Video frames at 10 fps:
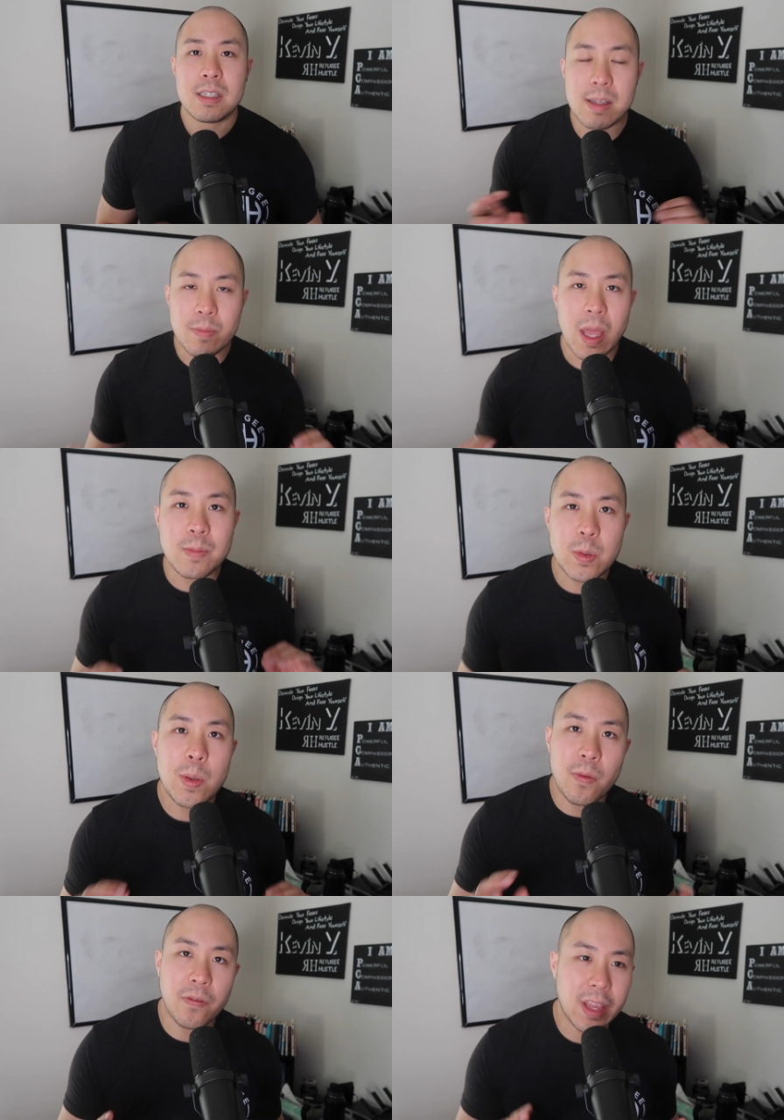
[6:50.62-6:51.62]
Sometimes
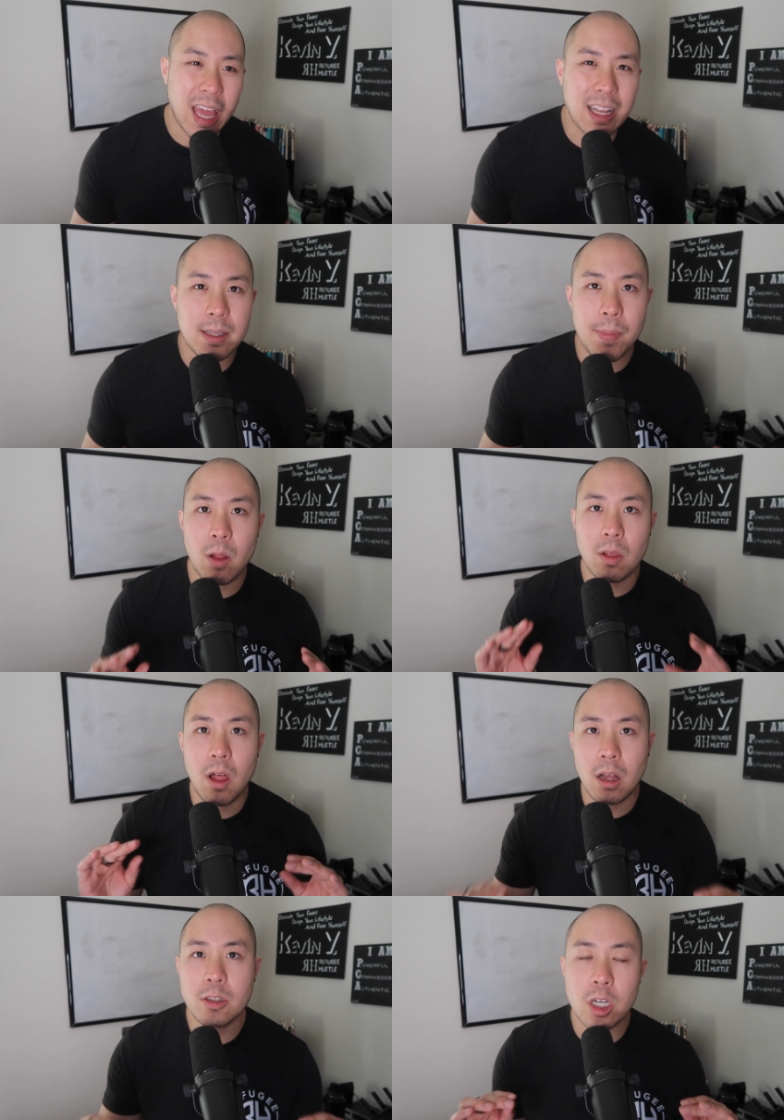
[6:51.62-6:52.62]
people forget it's about
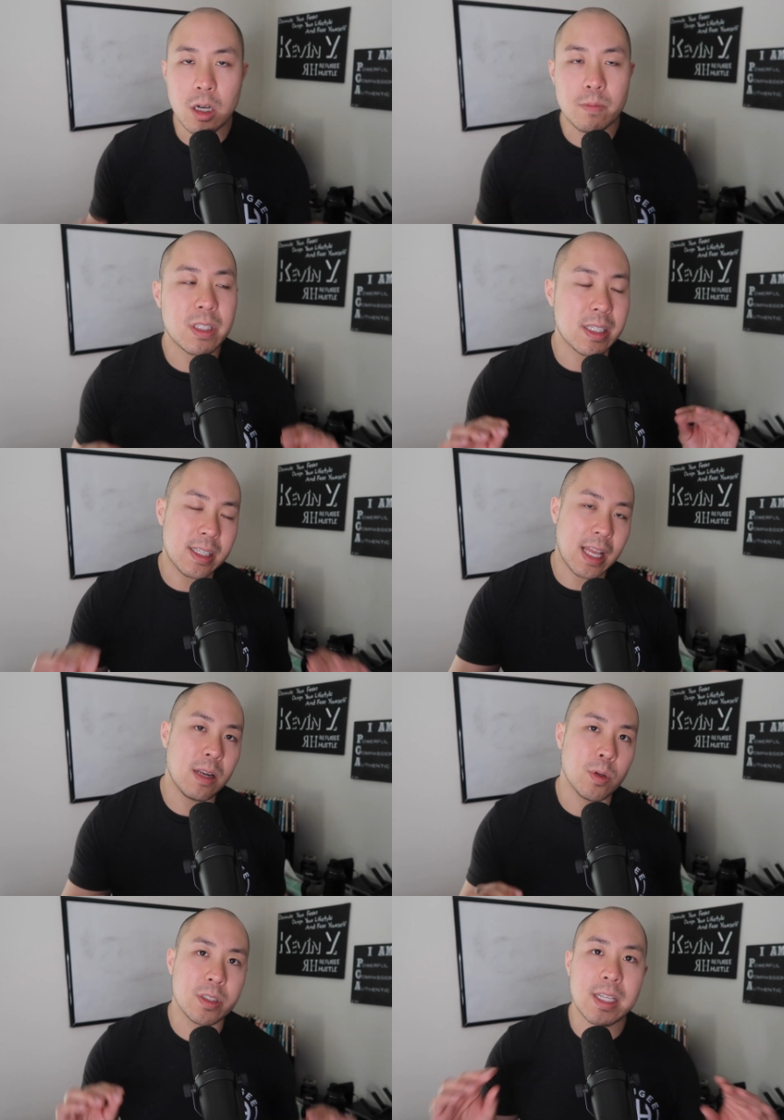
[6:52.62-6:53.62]
long-term
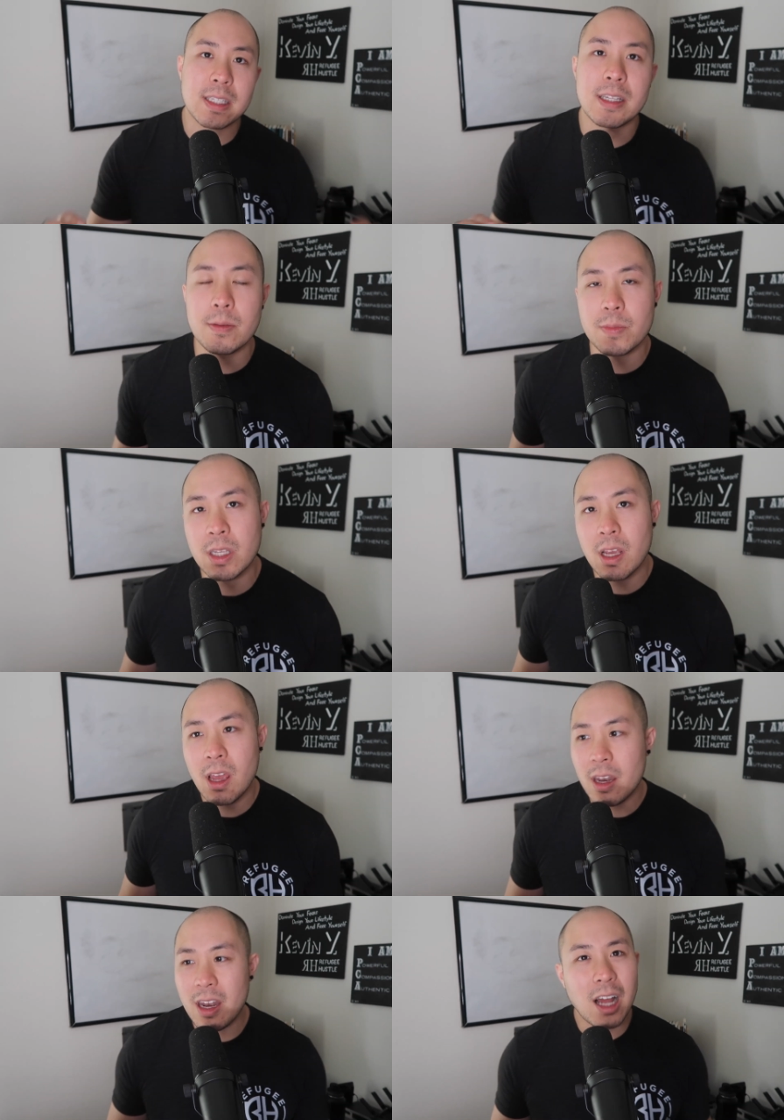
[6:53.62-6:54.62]
sustainable systems,
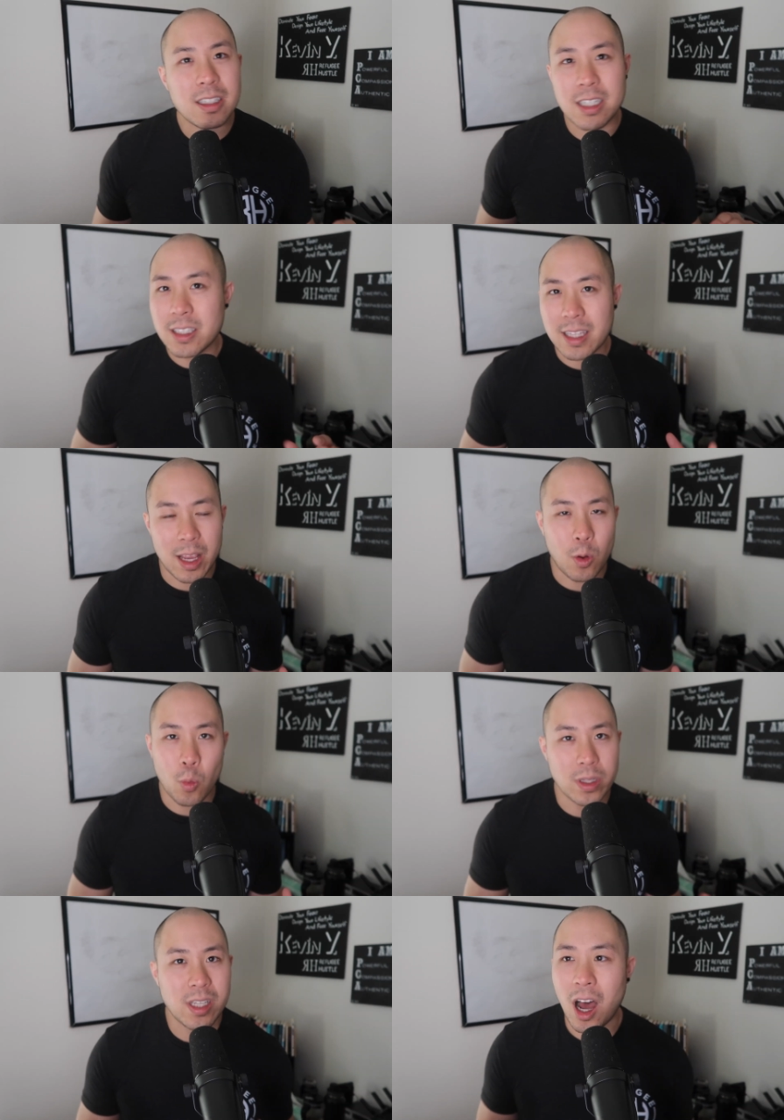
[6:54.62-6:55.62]
not just like
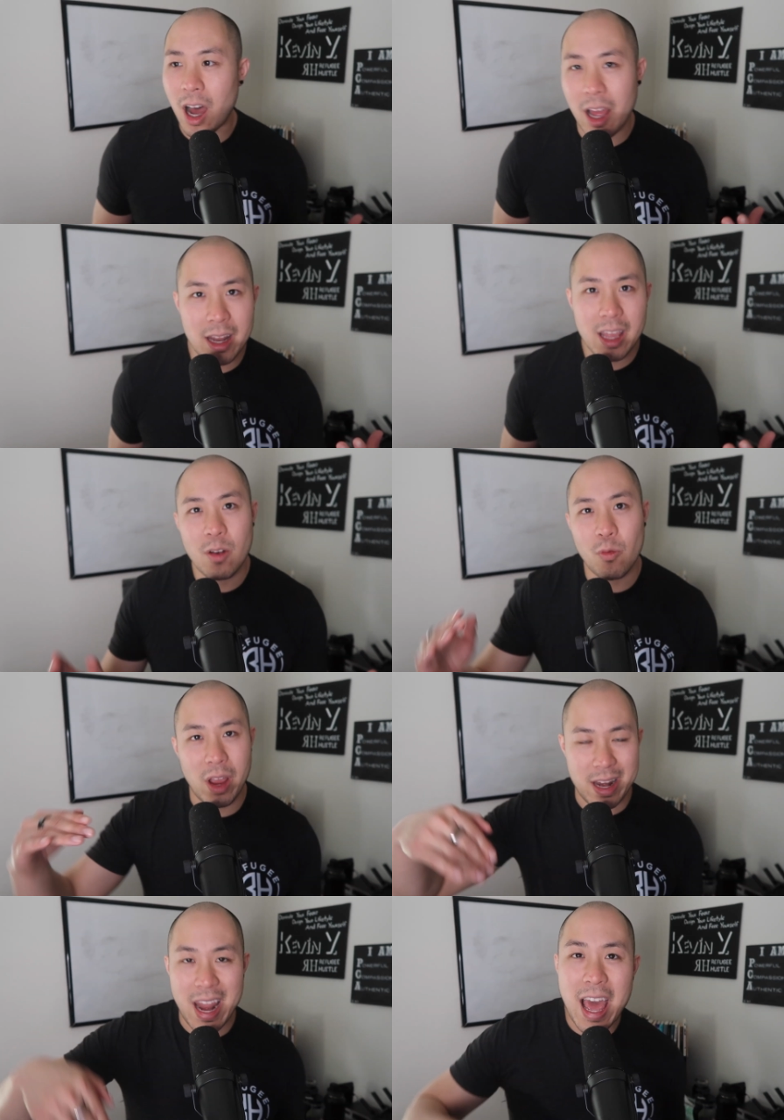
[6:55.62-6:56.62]
what's hot
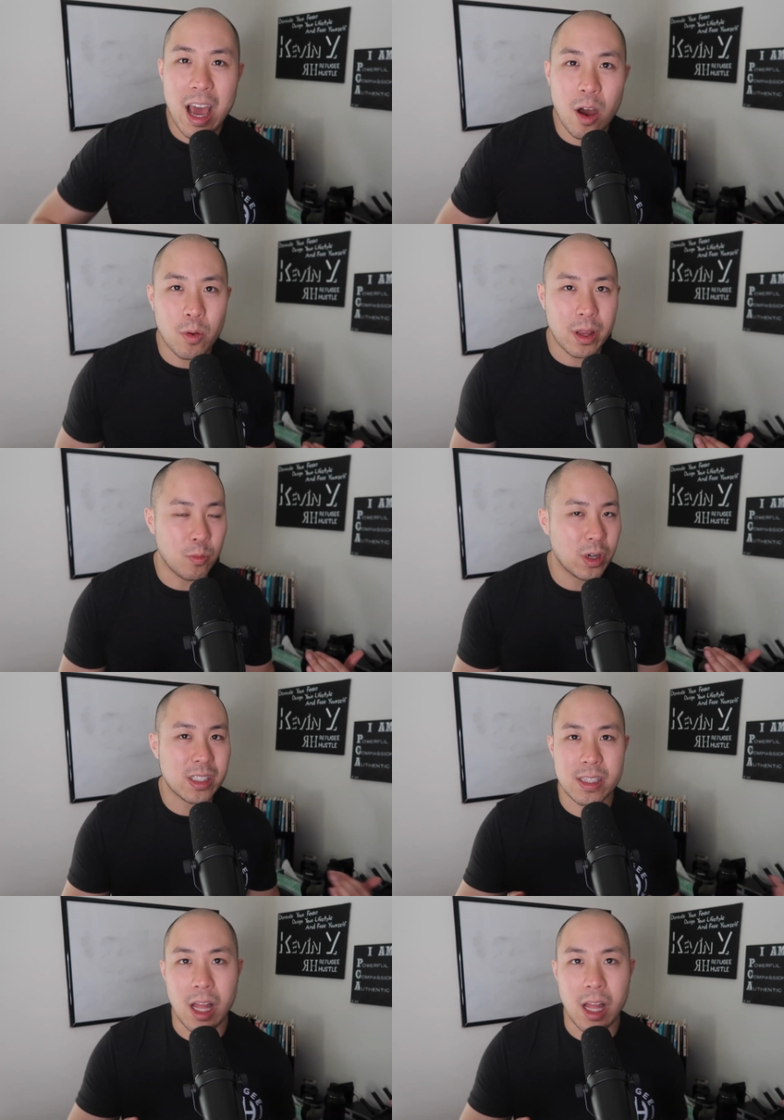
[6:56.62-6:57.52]
right now and what's